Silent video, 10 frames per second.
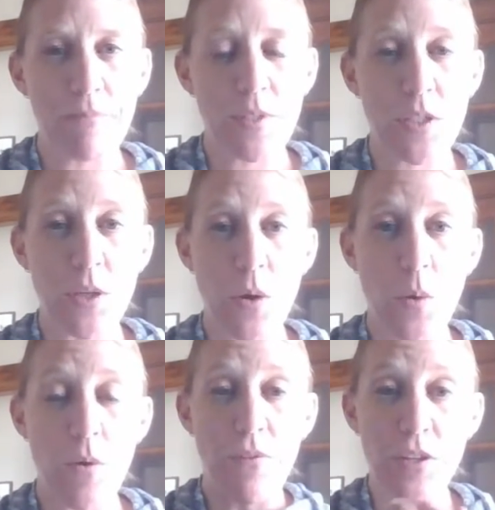
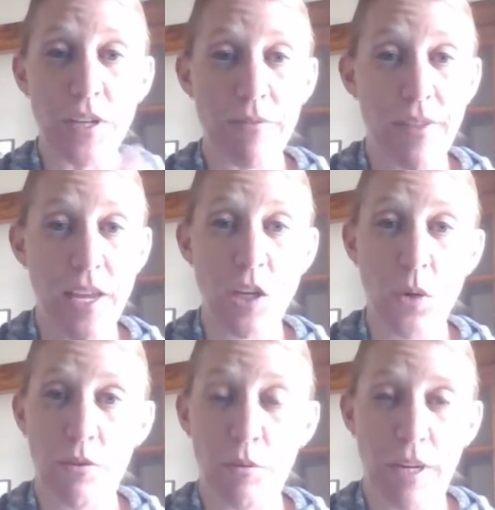So first off, thank
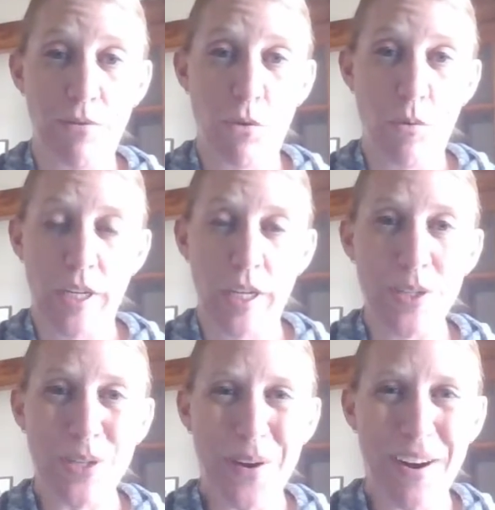you everybody for working
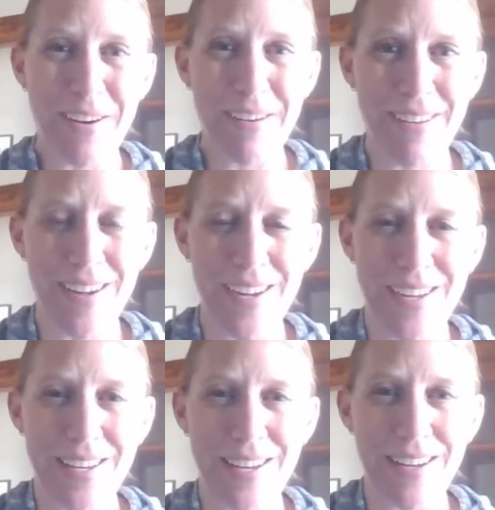so hard
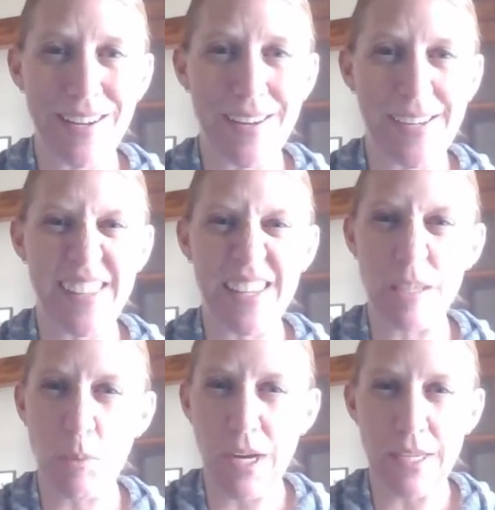on
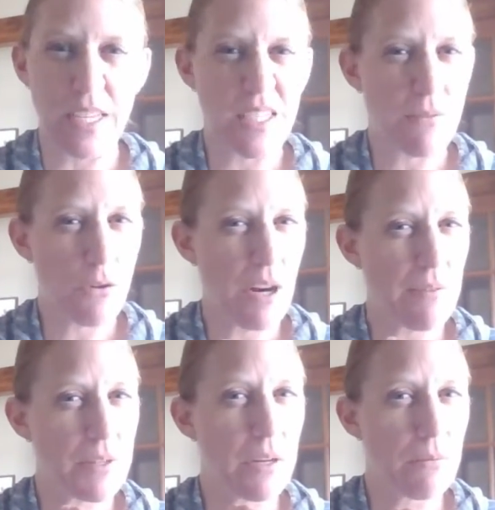this process of
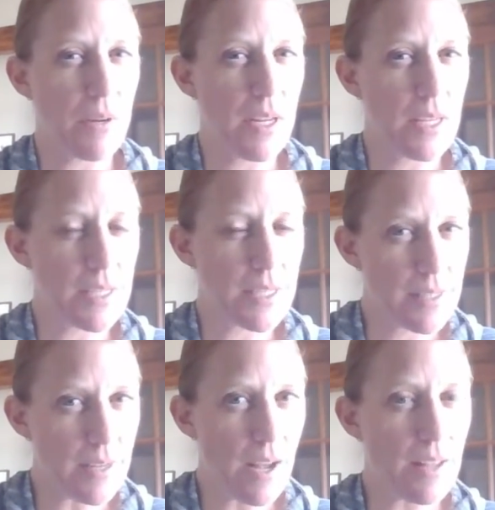crafting a really
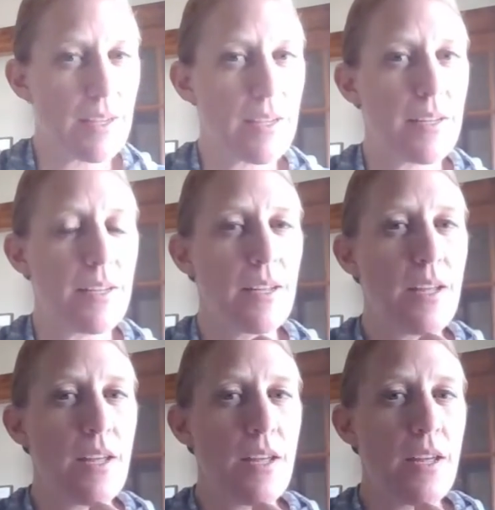solid,
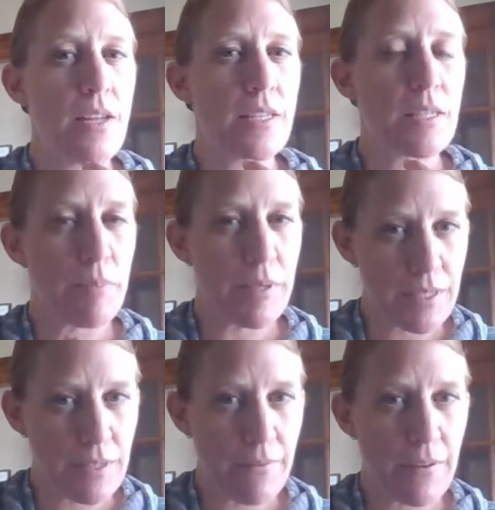
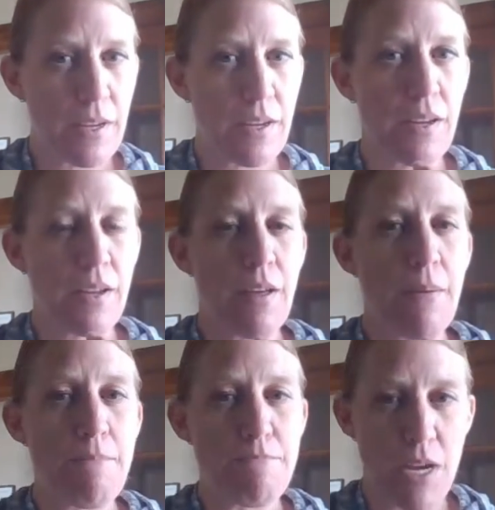specific,
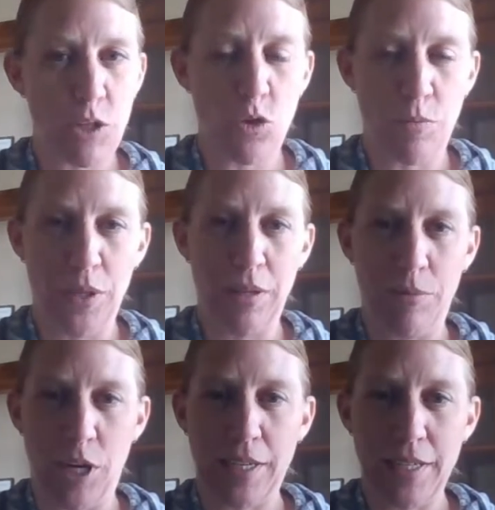measurable
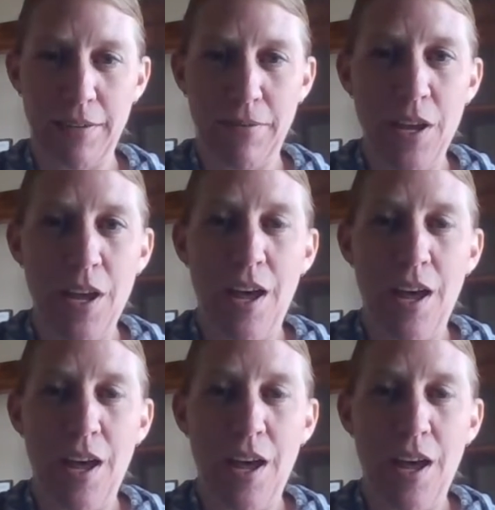objective.